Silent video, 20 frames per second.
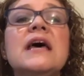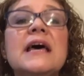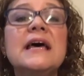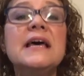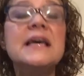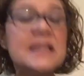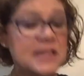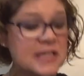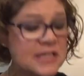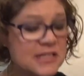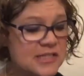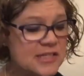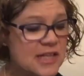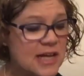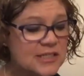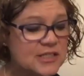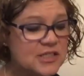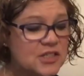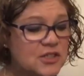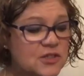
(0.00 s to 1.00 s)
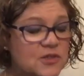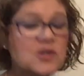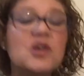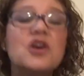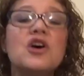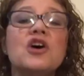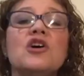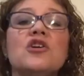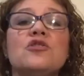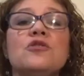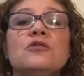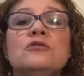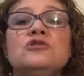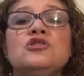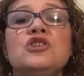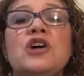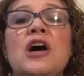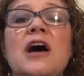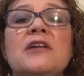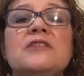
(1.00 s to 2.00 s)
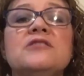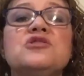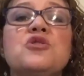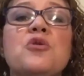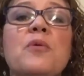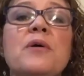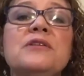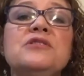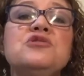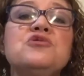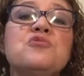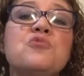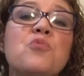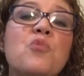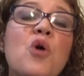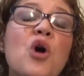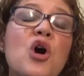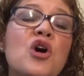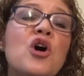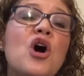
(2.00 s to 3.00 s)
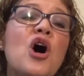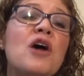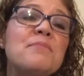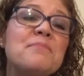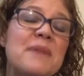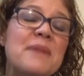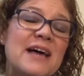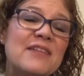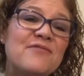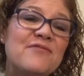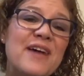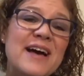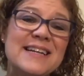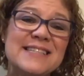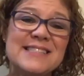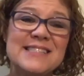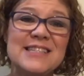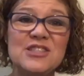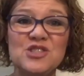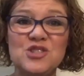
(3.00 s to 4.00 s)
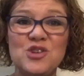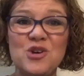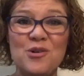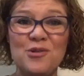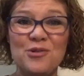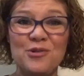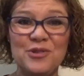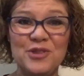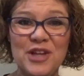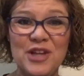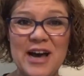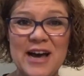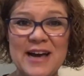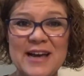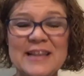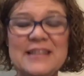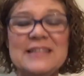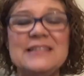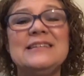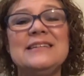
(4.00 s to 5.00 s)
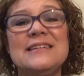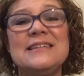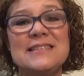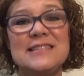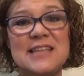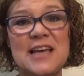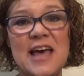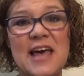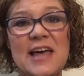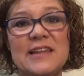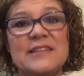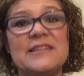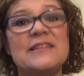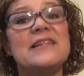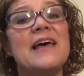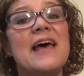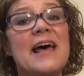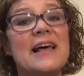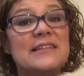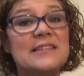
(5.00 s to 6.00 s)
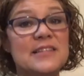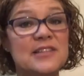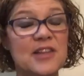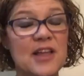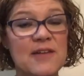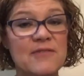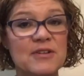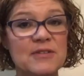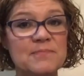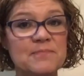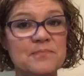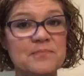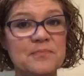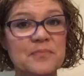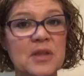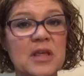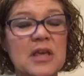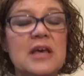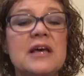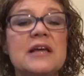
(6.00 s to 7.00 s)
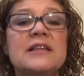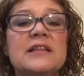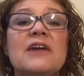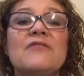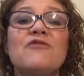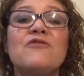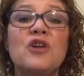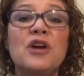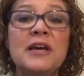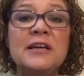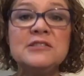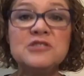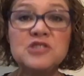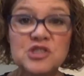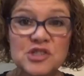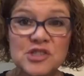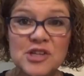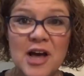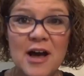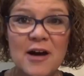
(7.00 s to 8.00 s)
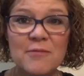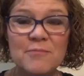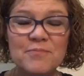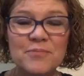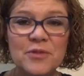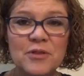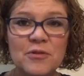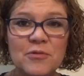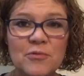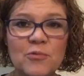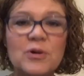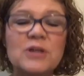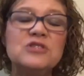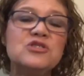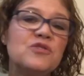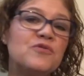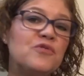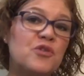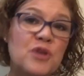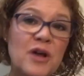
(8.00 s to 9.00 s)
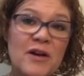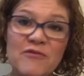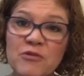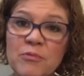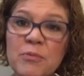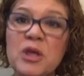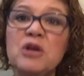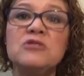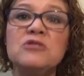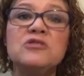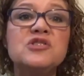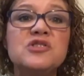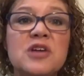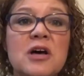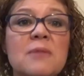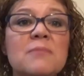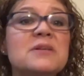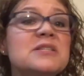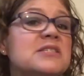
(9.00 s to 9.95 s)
In this lesson, your child is going to work on math facts that total 9, 10, and 11. Now for each sum, which if you're not familiar, sum is